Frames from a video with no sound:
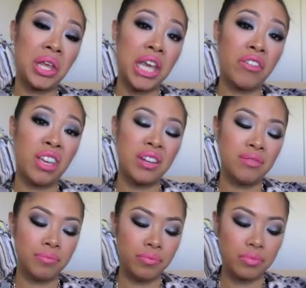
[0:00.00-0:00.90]
give
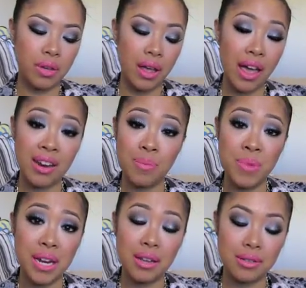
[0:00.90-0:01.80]
in and
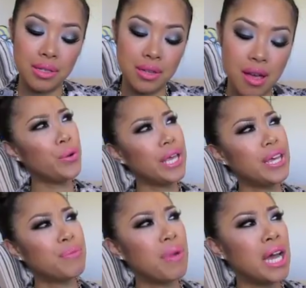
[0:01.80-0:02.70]
admit it.
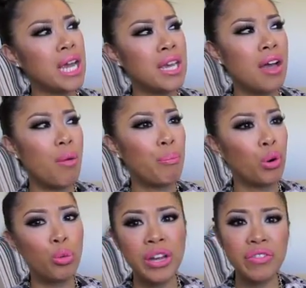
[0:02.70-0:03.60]
In my
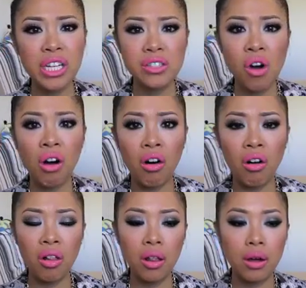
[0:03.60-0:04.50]
previous
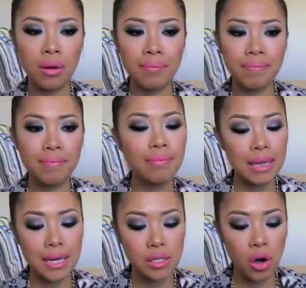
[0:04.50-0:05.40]
haul, my
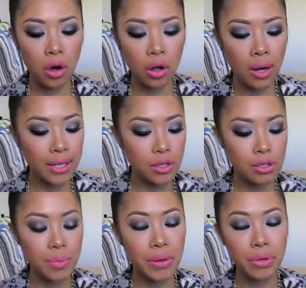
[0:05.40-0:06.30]
last haul, I
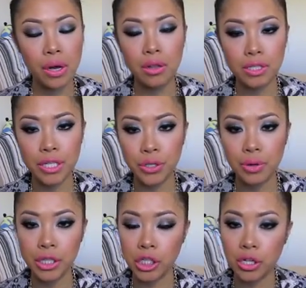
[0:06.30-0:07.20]
talked about the Color Tattoo
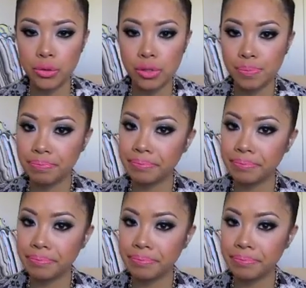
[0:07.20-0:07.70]
eyeshadows